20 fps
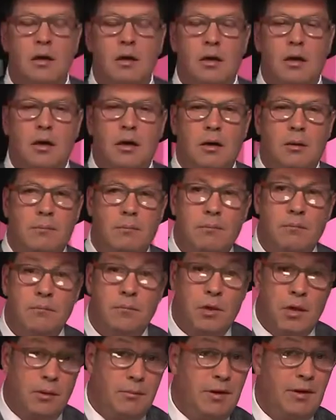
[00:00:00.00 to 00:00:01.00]
Um,
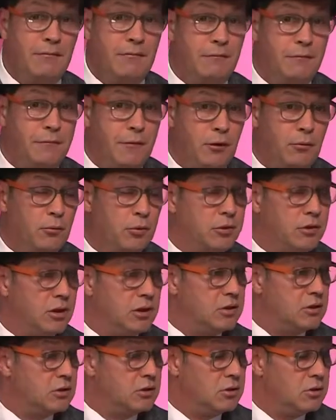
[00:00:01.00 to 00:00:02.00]
I'm having fun with
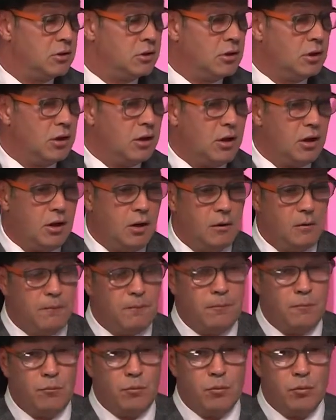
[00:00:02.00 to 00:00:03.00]
this. Yeah. yeah.
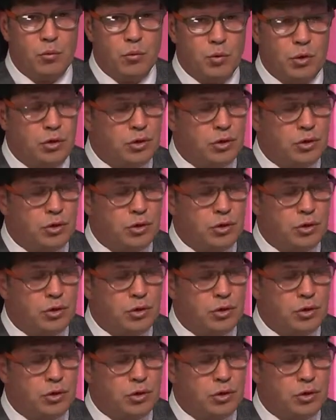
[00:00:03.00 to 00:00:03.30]
Um, would you